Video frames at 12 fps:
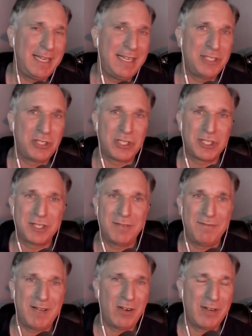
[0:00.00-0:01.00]
is just
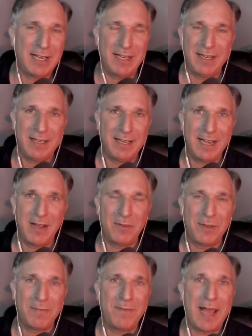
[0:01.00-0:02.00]
the very, you
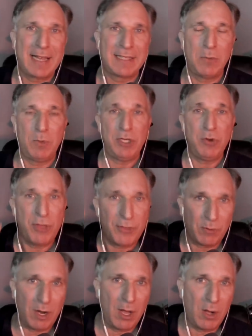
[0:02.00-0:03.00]
know, the fact that when you
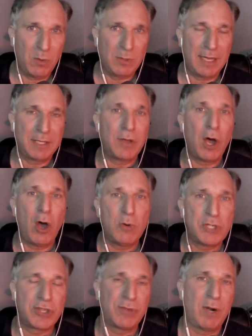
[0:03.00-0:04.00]
throw, like the
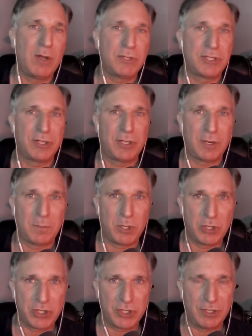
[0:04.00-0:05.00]
host throws to the
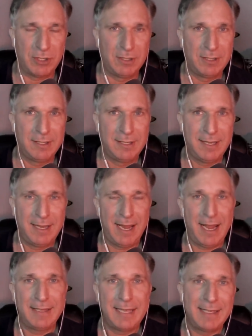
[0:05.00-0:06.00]
commercial, yeah,
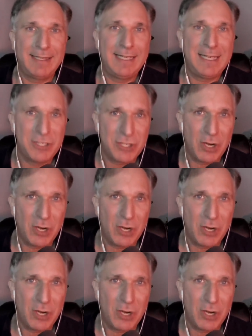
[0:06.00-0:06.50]
and then leans